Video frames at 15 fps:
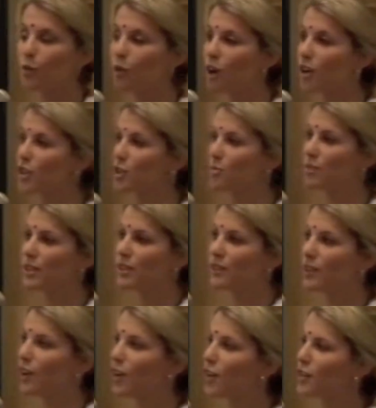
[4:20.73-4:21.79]
wash me of
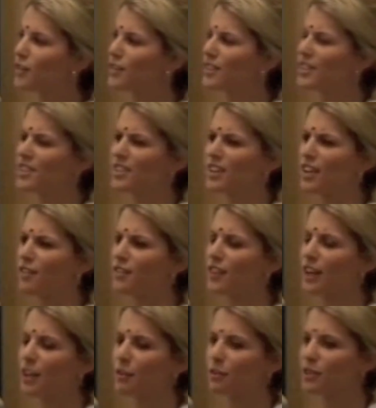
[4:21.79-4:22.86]
all of this stuff
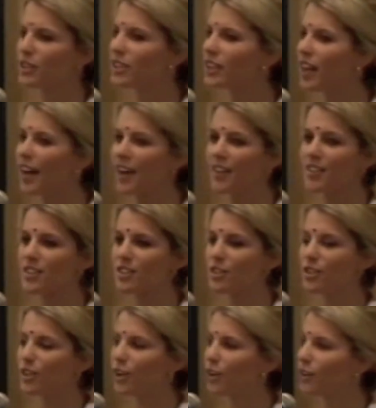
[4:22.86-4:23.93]
that I realized,
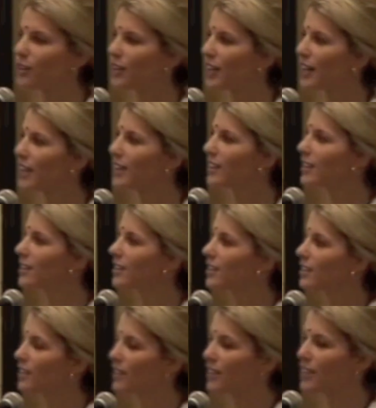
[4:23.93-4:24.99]
you know, like,
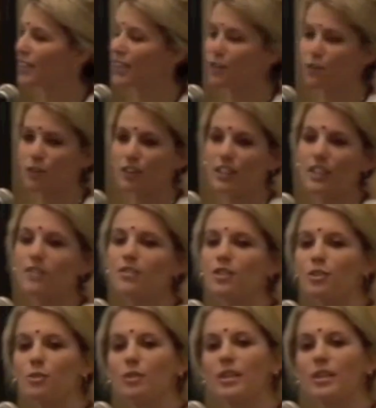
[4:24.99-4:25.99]
it never leaves you.